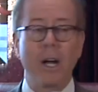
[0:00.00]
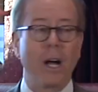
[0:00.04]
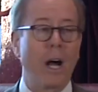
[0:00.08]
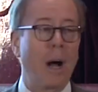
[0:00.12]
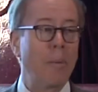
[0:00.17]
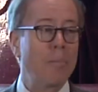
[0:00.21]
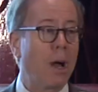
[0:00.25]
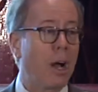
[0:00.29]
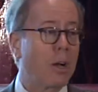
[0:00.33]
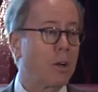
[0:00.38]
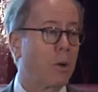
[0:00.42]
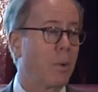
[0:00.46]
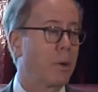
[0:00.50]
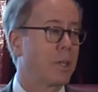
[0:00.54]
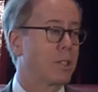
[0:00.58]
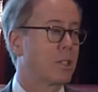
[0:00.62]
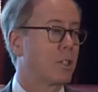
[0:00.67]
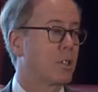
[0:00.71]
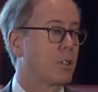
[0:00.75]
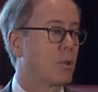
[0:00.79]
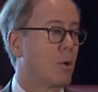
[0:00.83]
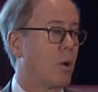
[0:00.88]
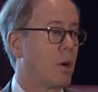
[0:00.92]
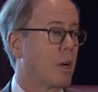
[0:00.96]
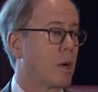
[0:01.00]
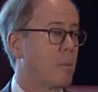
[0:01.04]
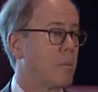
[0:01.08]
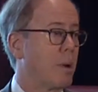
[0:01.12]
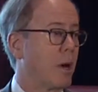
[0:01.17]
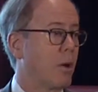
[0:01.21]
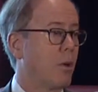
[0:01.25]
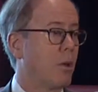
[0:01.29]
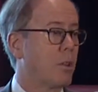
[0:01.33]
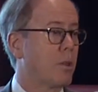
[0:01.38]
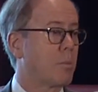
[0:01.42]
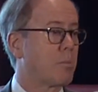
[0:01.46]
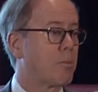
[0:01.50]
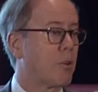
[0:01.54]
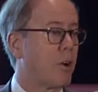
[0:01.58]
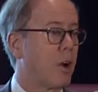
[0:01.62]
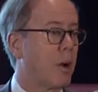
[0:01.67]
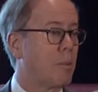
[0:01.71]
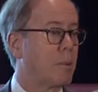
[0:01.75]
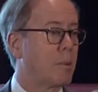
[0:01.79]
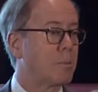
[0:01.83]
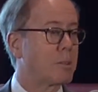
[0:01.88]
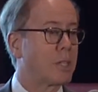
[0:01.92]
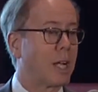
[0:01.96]
I'm not going to talk about all the
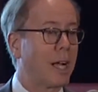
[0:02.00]
problems.